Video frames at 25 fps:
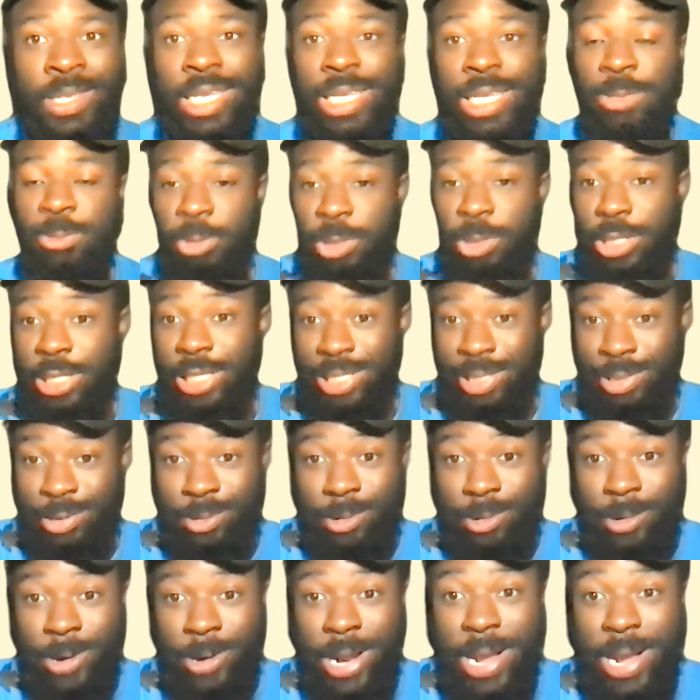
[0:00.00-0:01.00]
is put the
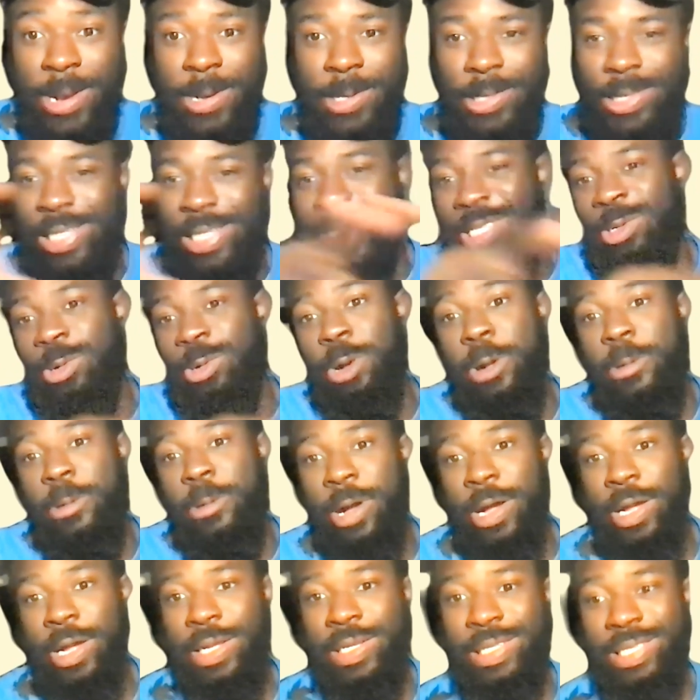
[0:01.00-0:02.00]
square in the square
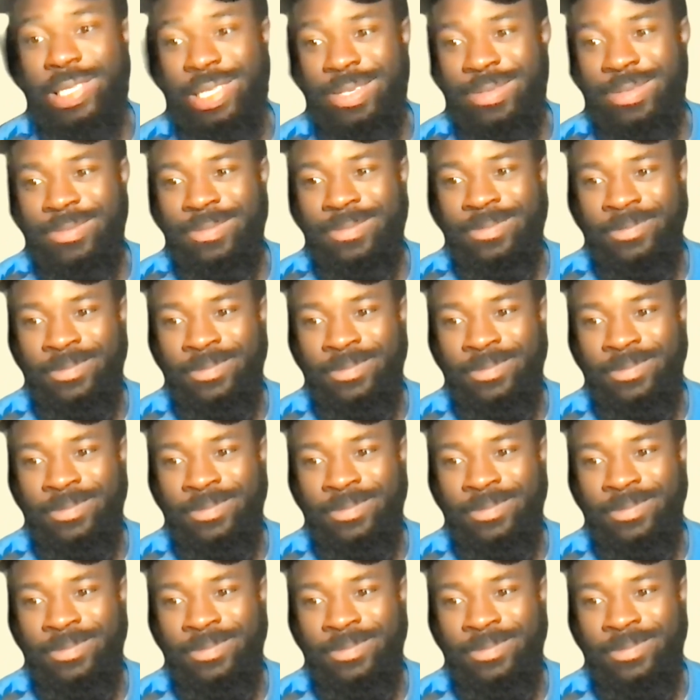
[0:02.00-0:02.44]
box.